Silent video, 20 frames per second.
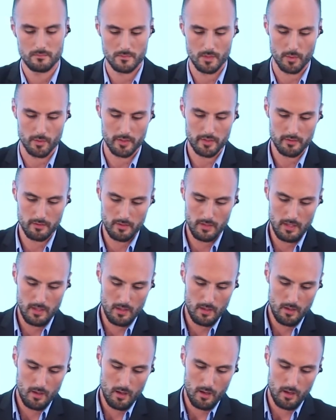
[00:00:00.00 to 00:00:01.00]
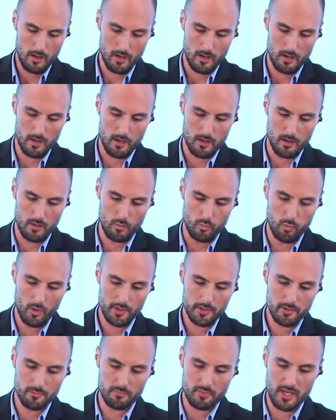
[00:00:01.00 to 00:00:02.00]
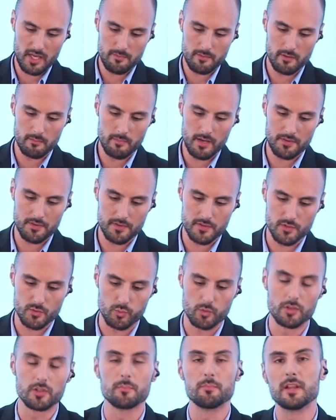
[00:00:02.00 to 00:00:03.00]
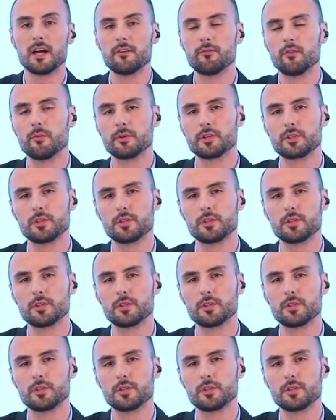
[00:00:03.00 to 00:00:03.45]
Noted. What other payment methods will the platform